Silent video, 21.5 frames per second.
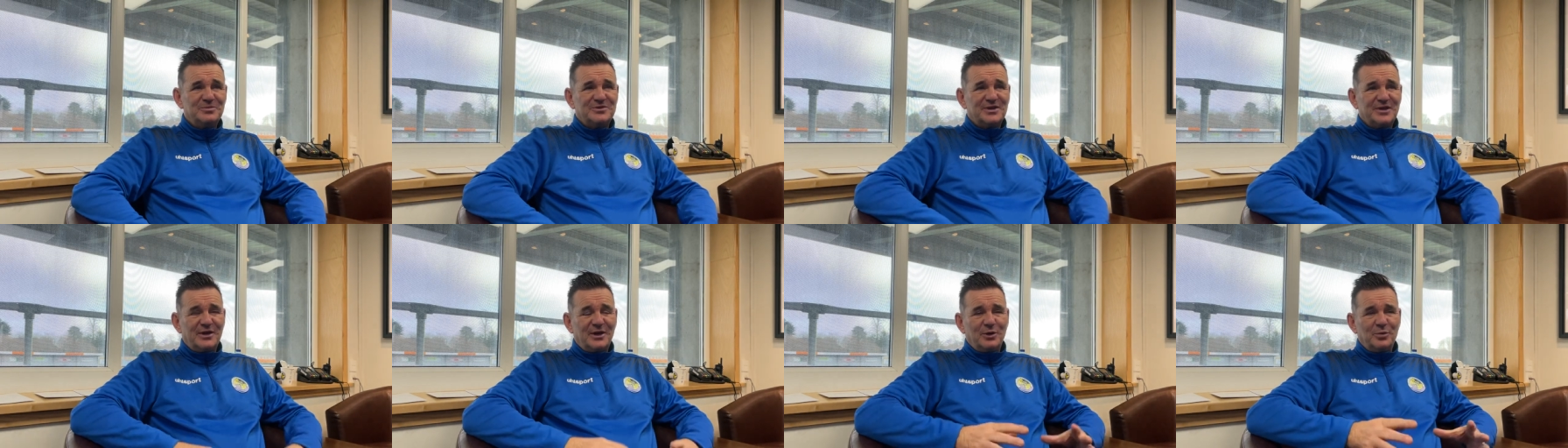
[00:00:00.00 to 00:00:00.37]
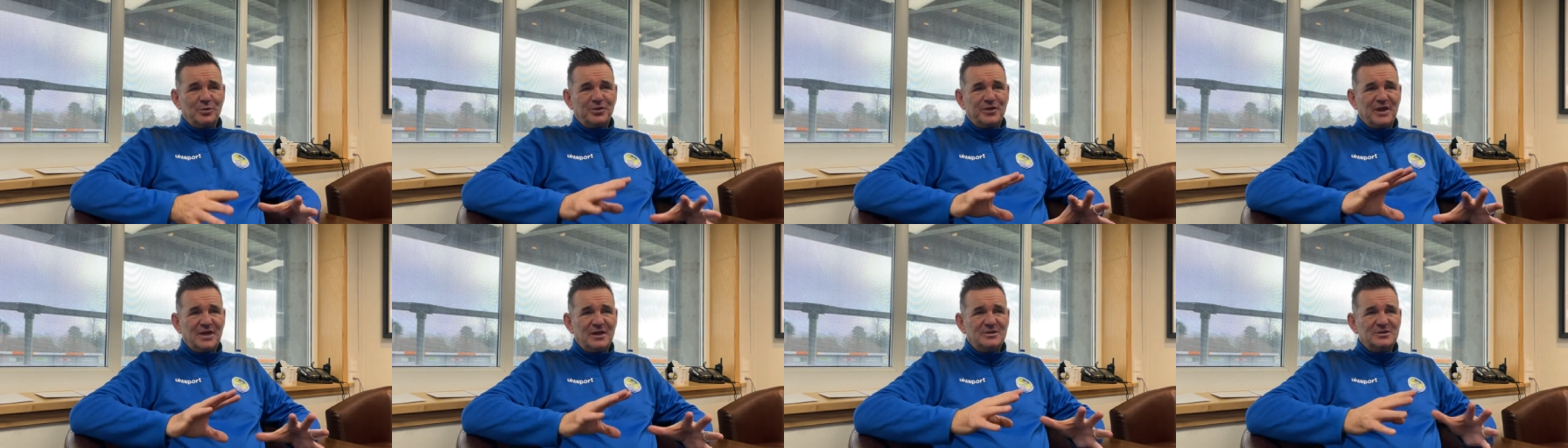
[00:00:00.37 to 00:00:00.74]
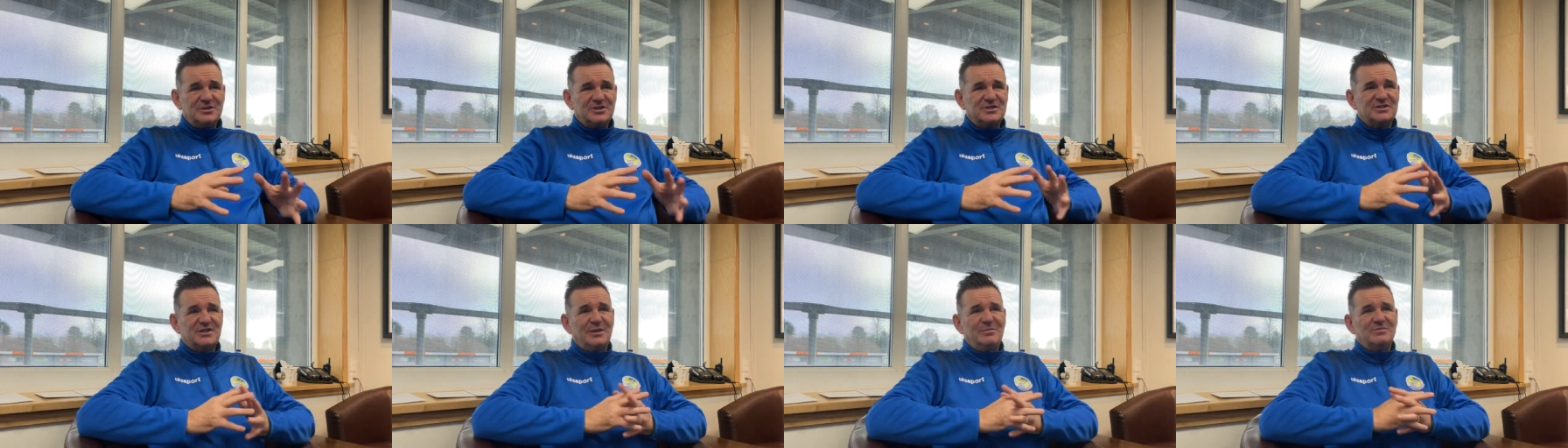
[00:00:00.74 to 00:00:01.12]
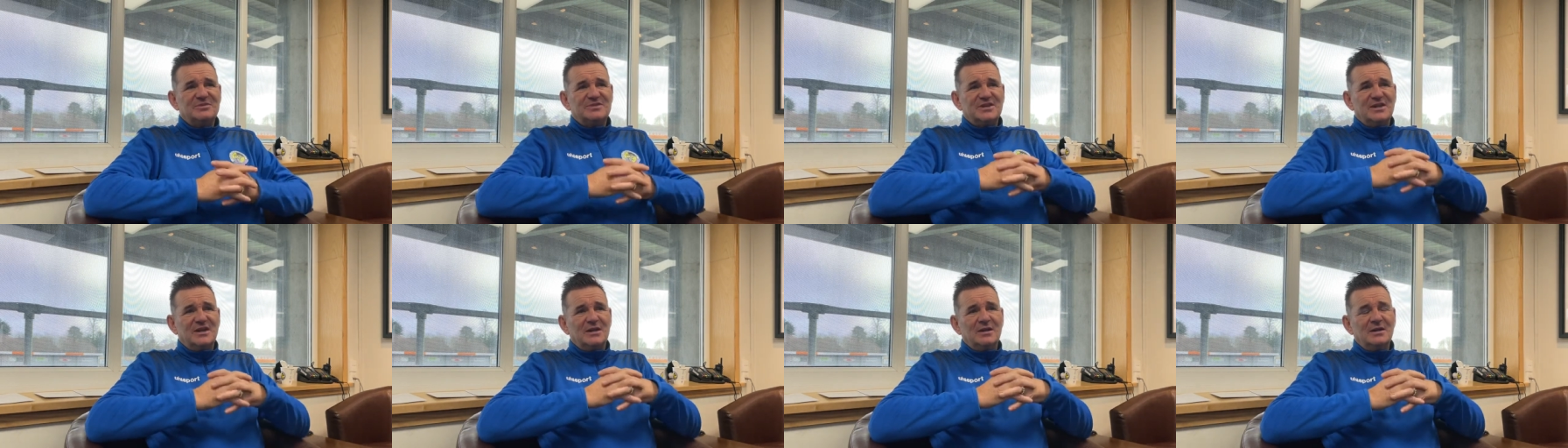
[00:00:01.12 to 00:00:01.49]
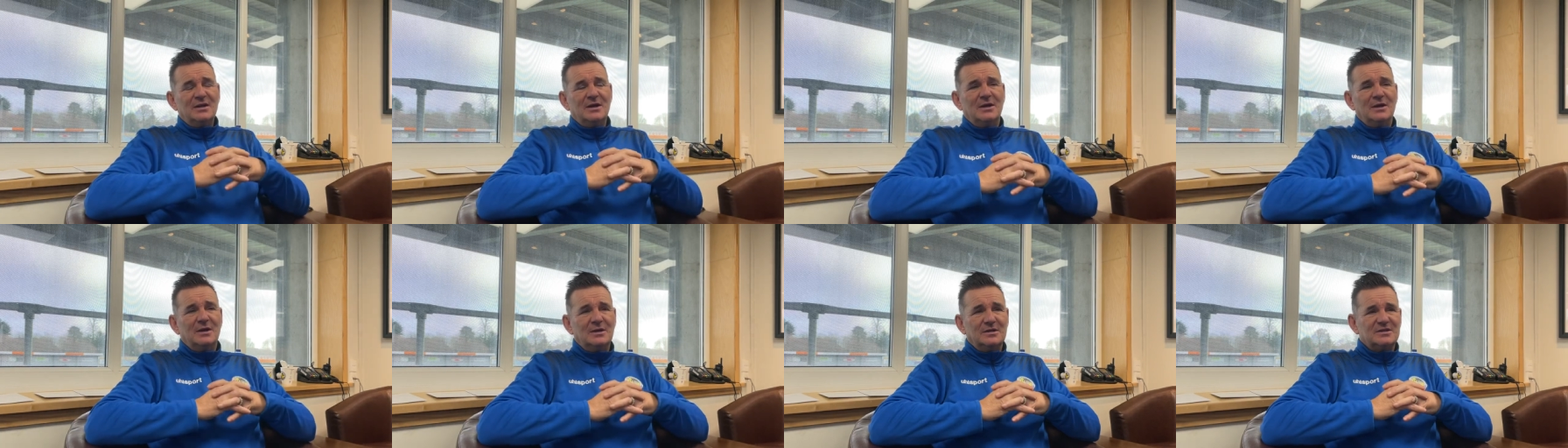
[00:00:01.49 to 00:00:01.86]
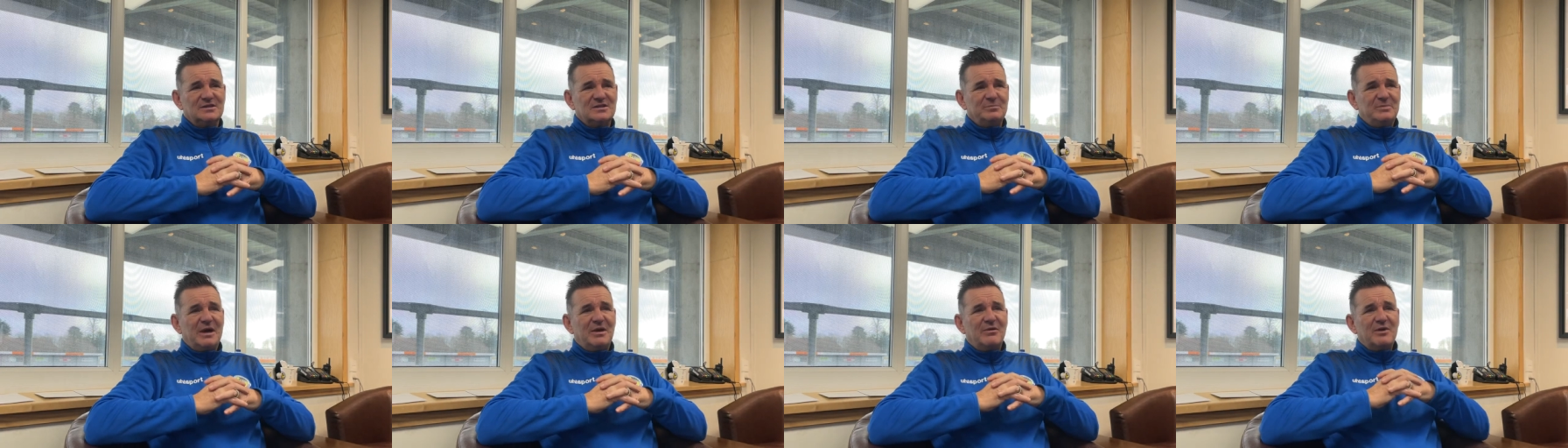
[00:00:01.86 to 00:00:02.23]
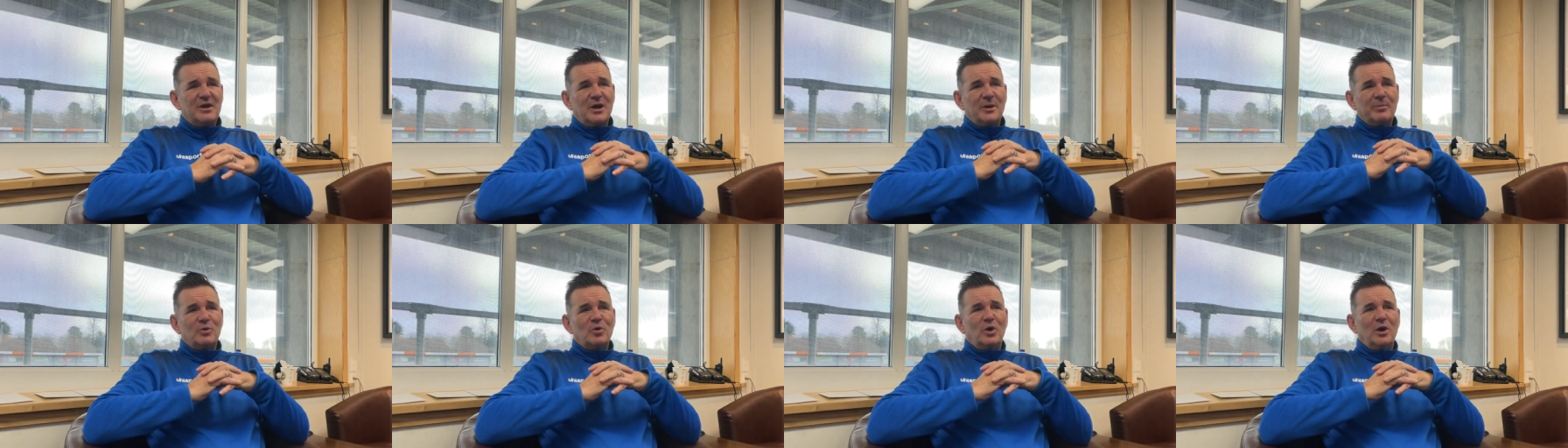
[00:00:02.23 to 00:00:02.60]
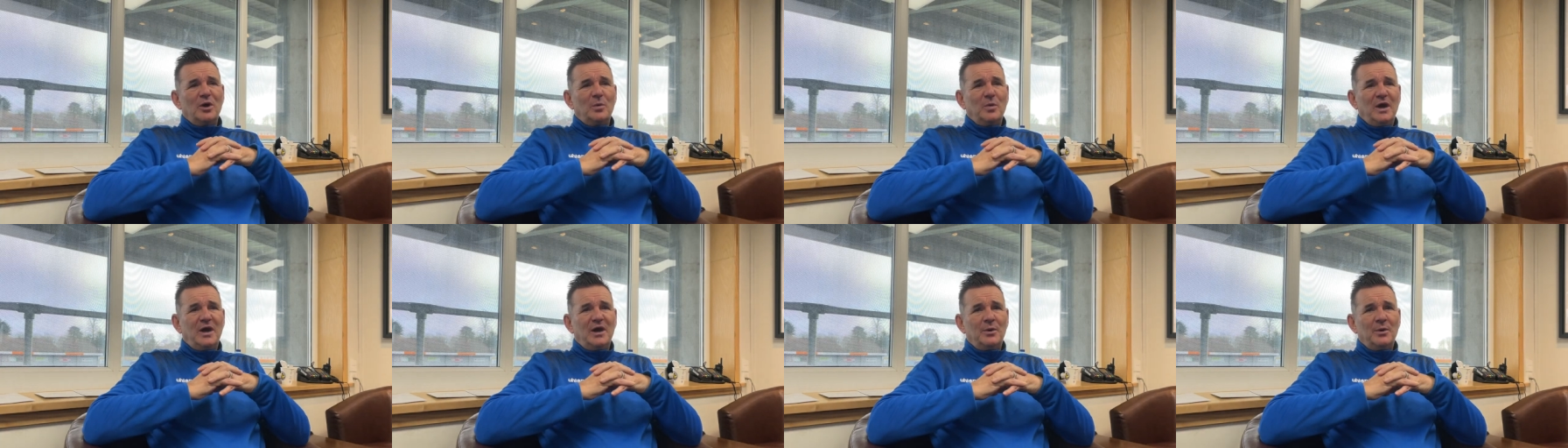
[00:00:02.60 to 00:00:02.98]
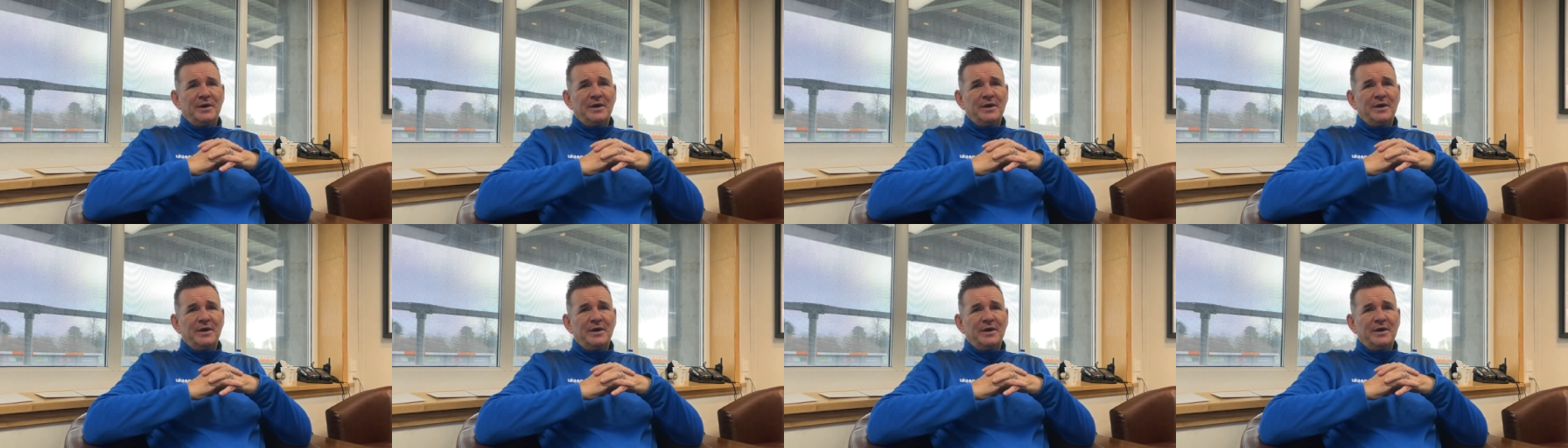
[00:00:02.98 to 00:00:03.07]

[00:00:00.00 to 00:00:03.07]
so the whole thing just seemed to marry up quite well.